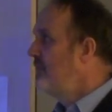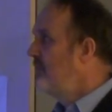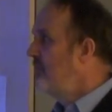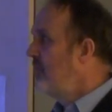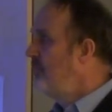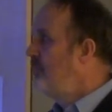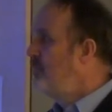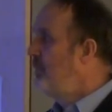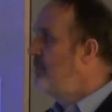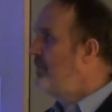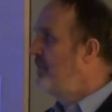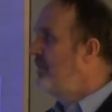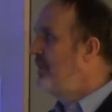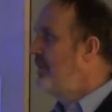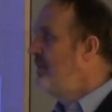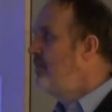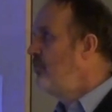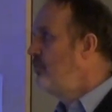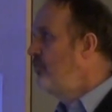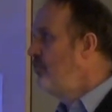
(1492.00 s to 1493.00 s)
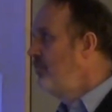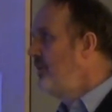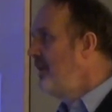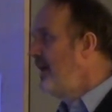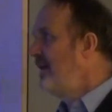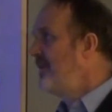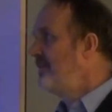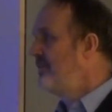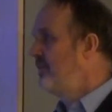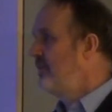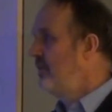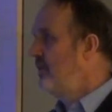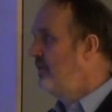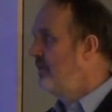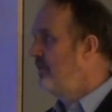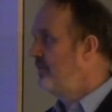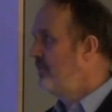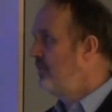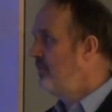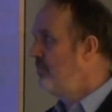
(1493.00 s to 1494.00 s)
some people saying you should add
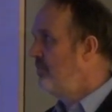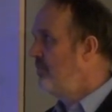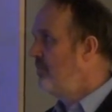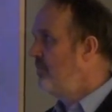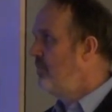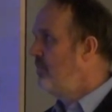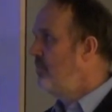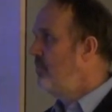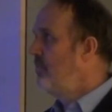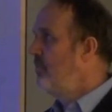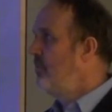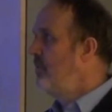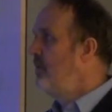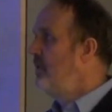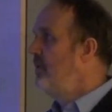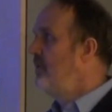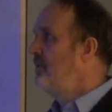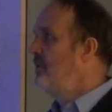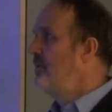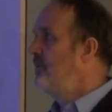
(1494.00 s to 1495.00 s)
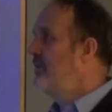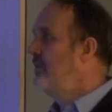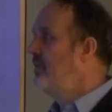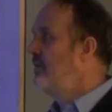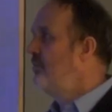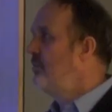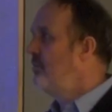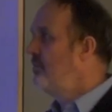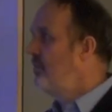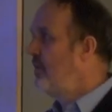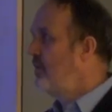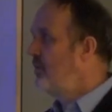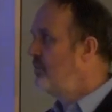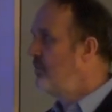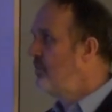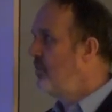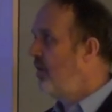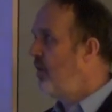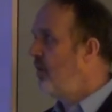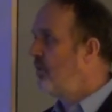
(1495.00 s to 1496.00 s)
uh, some uh, things
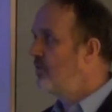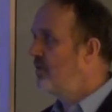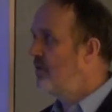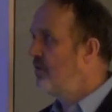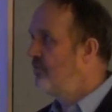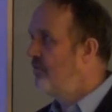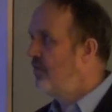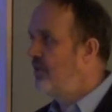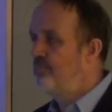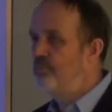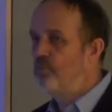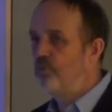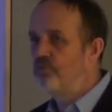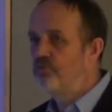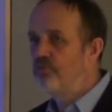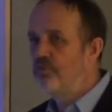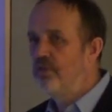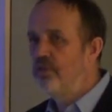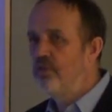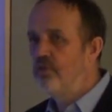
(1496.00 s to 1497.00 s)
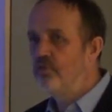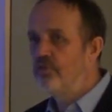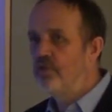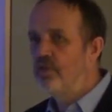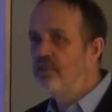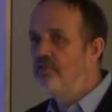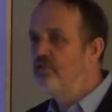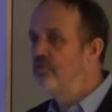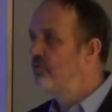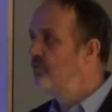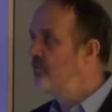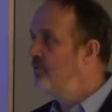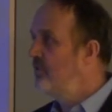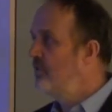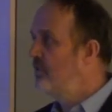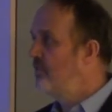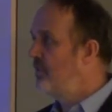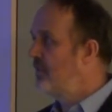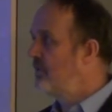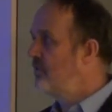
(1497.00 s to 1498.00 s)
about after 5.3 on
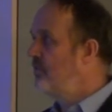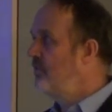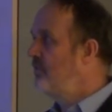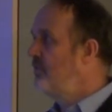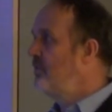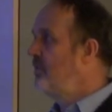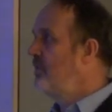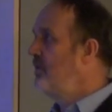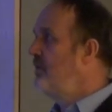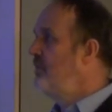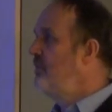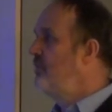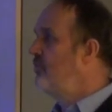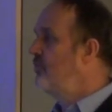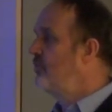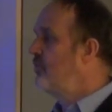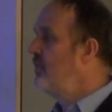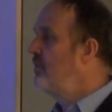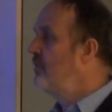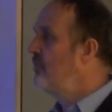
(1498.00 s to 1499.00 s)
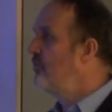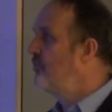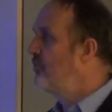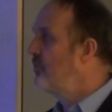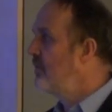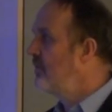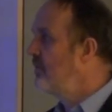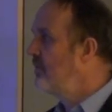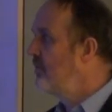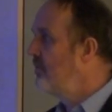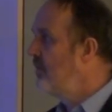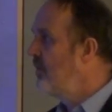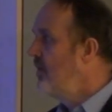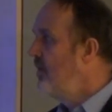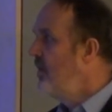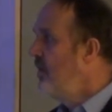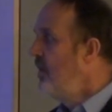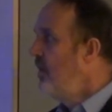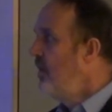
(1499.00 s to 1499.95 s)
industry, tobacco industry interference,